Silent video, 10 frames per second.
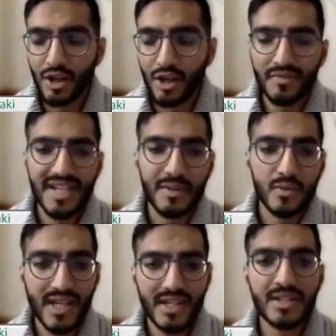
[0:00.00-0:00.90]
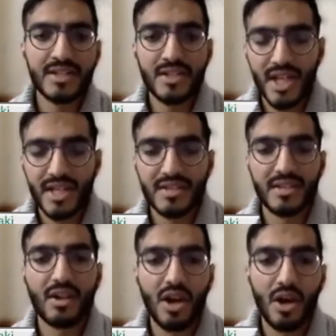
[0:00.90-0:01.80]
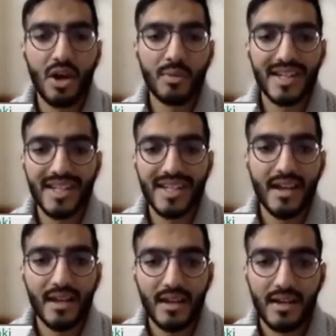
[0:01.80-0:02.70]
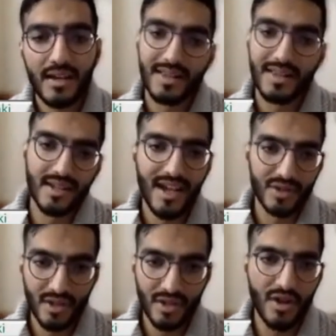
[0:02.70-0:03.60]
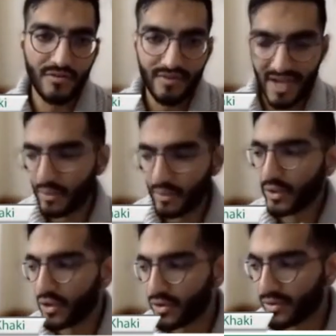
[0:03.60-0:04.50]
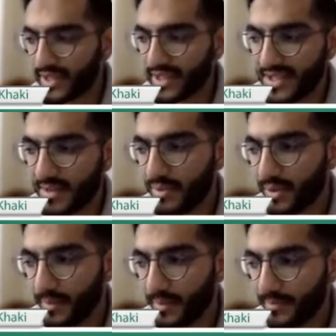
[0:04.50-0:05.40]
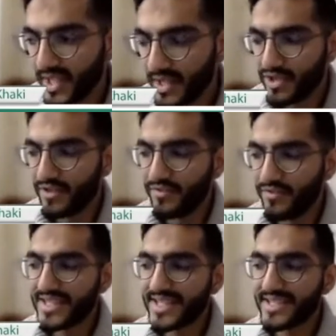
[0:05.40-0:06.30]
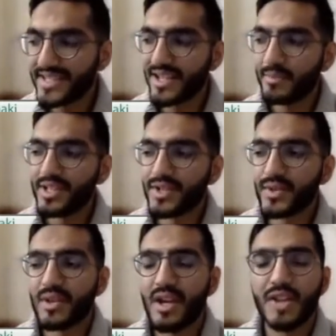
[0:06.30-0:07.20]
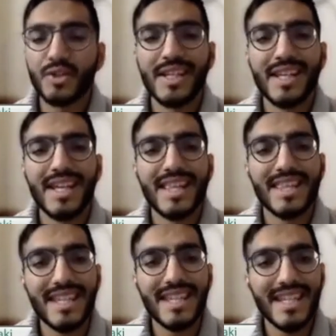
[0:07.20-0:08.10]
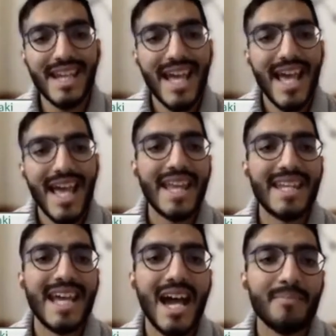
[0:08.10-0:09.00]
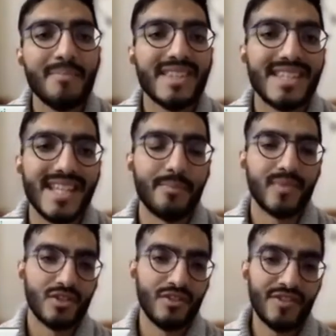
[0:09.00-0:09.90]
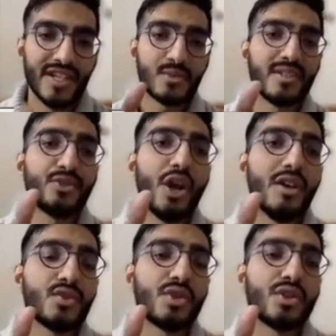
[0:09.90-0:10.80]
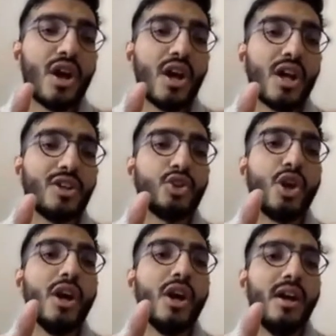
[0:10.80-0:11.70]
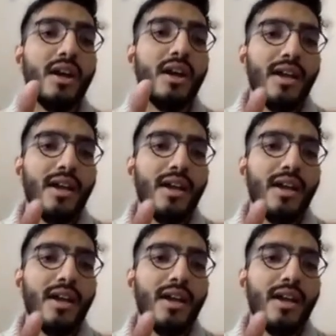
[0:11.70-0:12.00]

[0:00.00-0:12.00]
a lot of times we can interchange the kha with the kaf and the kaf with the qaf. And we'll go through the example. So the first example is Sirata alladhina an'amta. So the first one is ta, sirata,